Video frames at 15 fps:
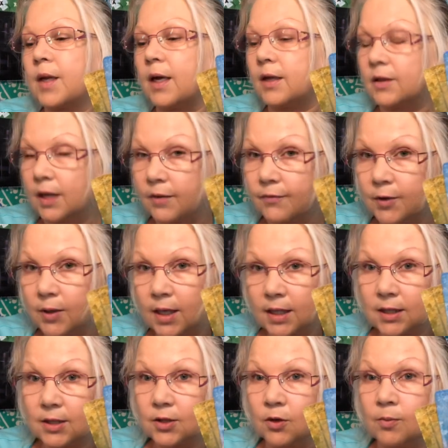I love you
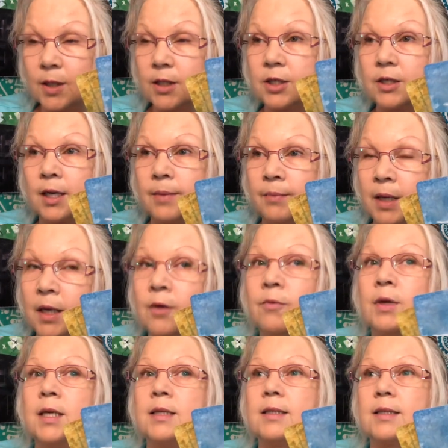guys so much, and I mean it
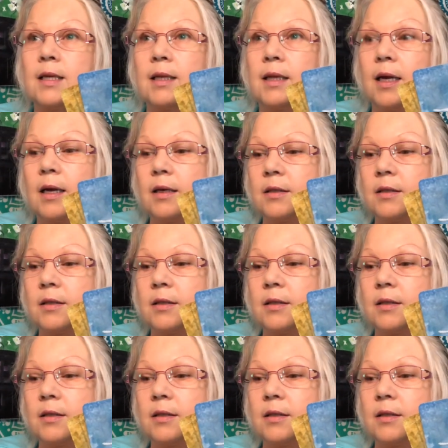when I say that.